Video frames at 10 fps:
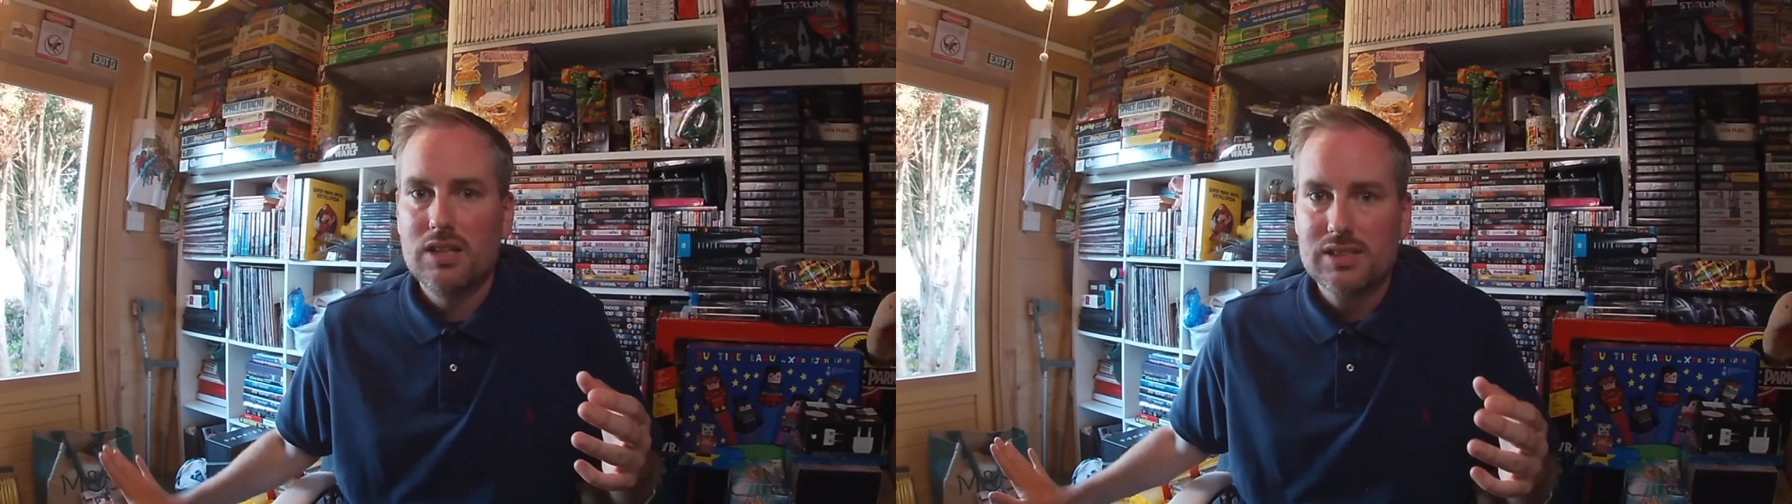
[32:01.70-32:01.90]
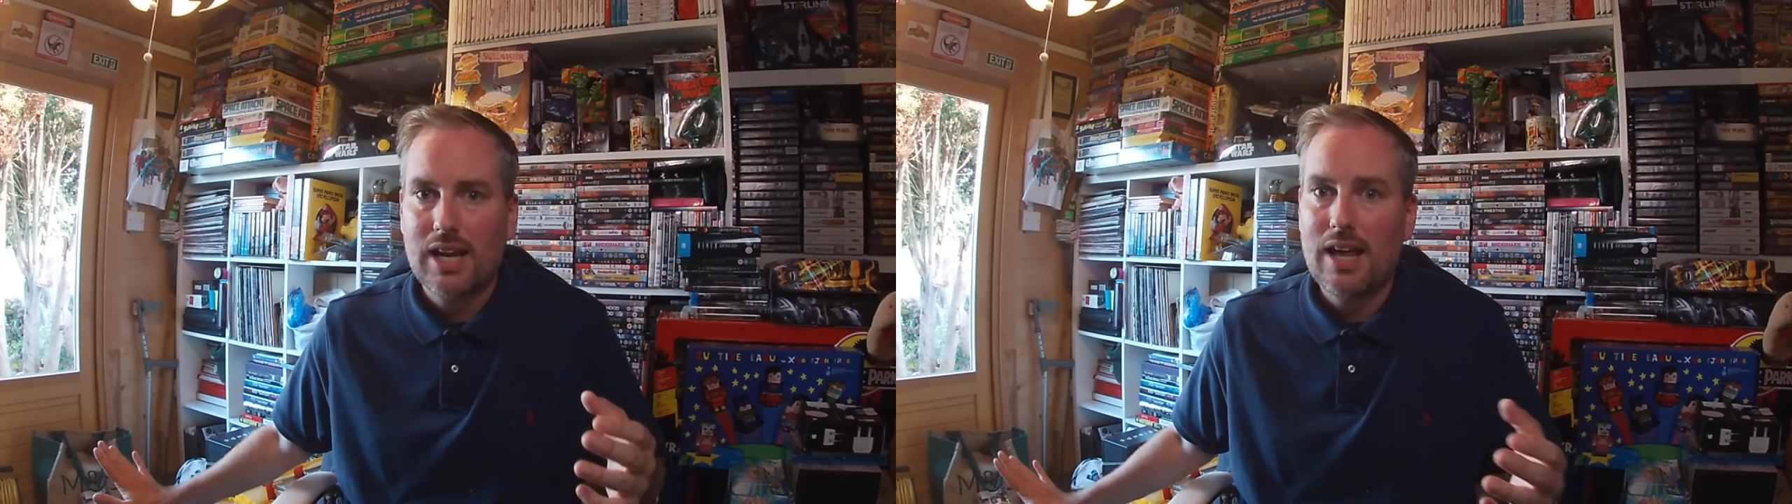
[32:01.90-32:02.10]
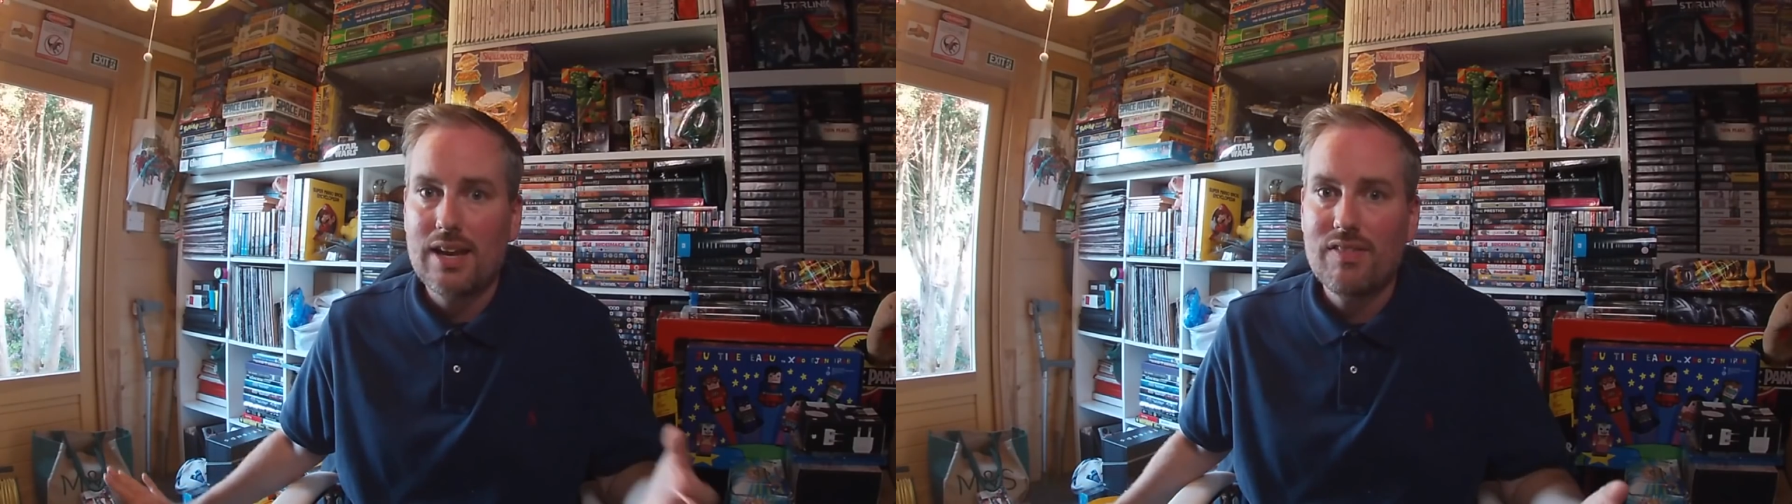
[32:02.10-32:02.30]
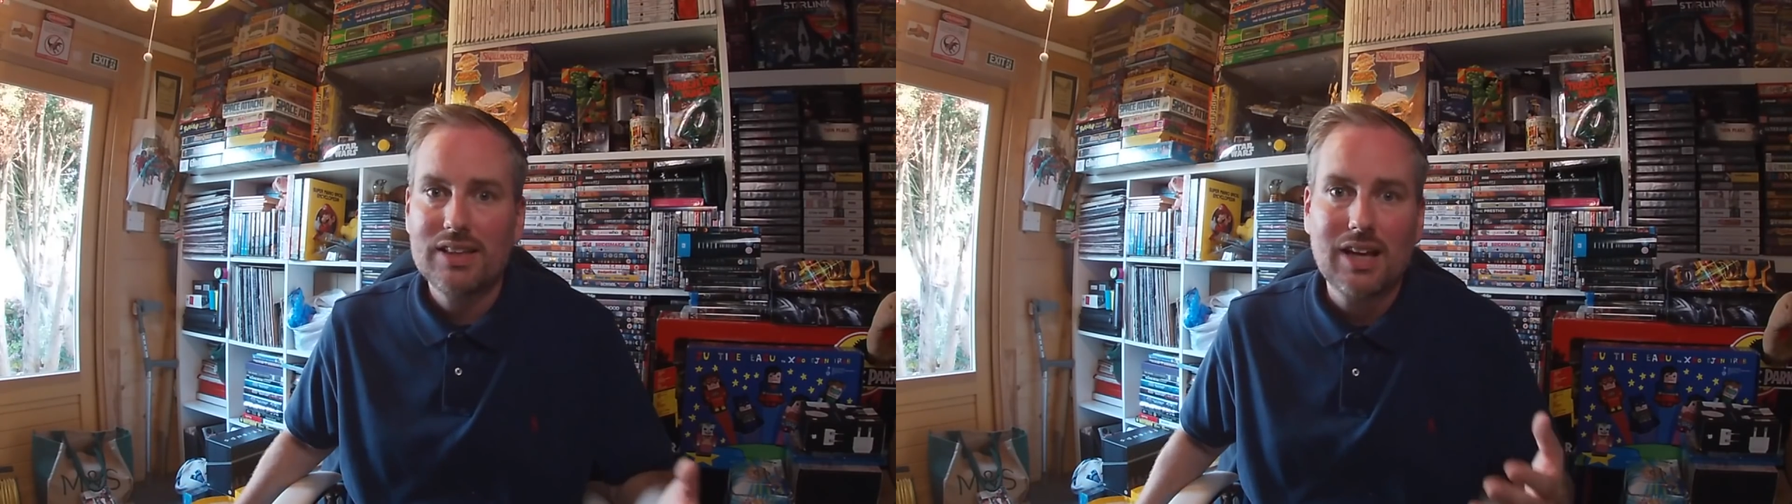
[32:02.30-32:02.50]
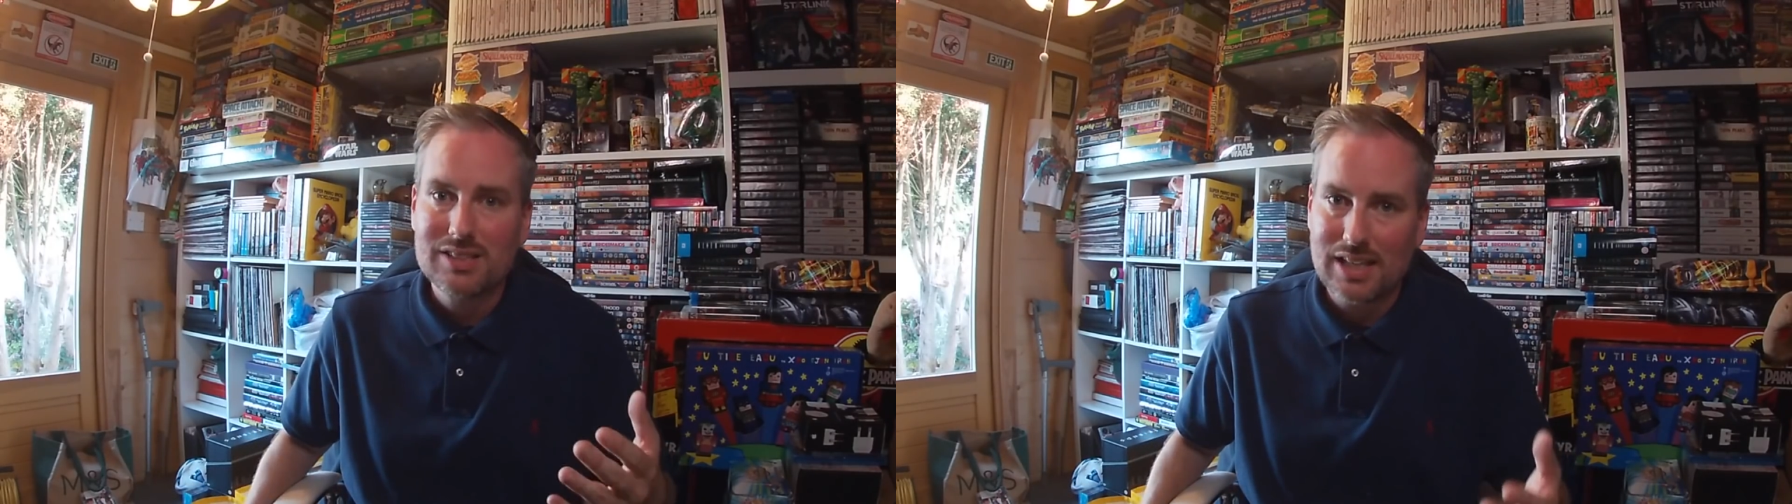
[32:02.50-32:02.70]
So, and if
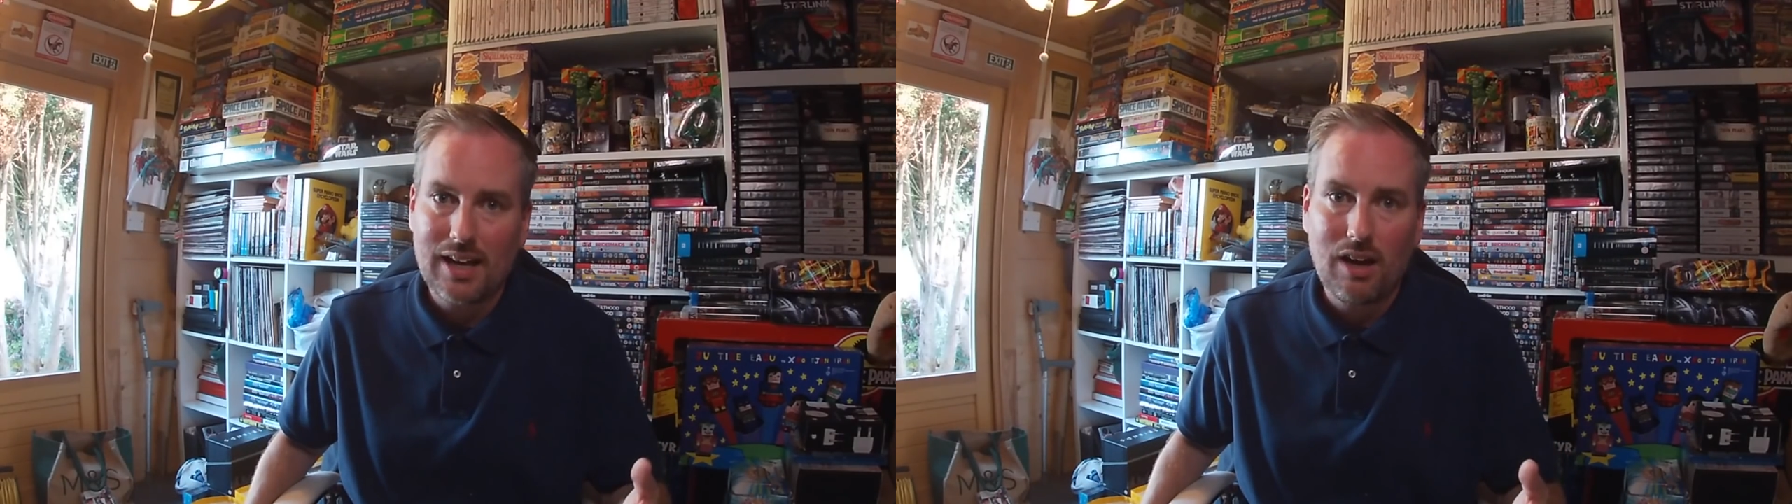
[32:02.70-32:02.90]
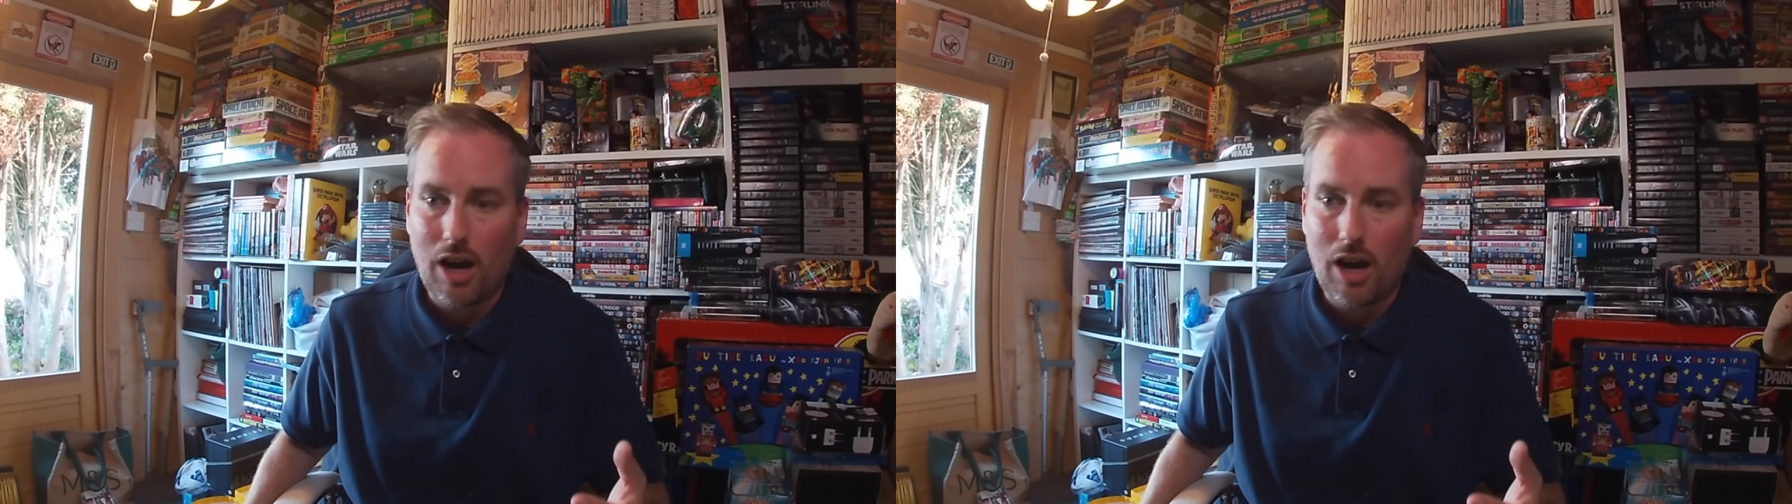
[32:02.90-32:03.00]
it does that,